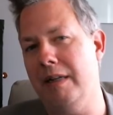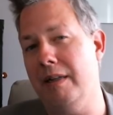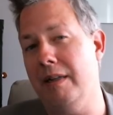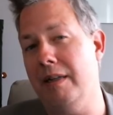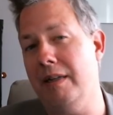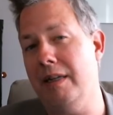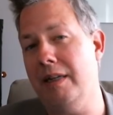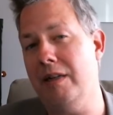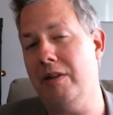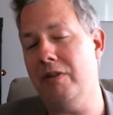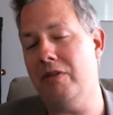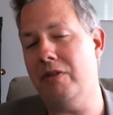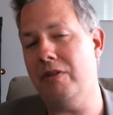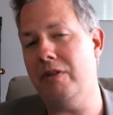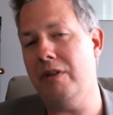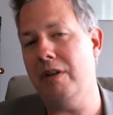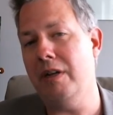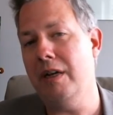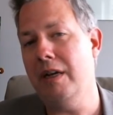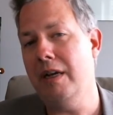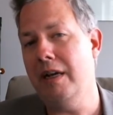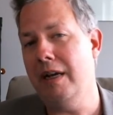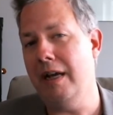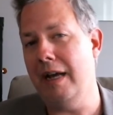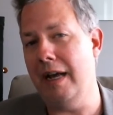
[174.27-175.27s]
leased
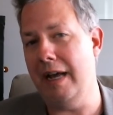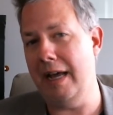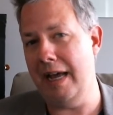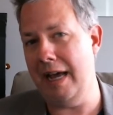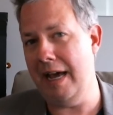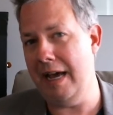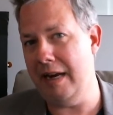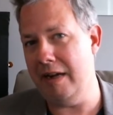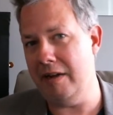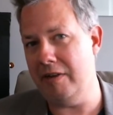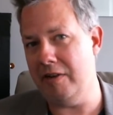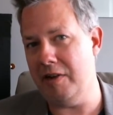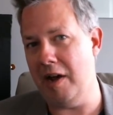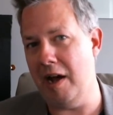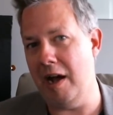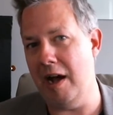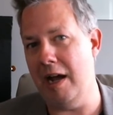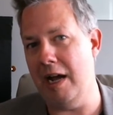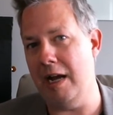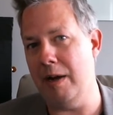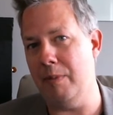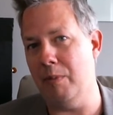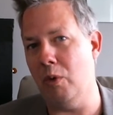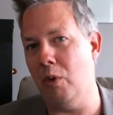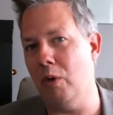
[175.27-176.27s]
ahead of time,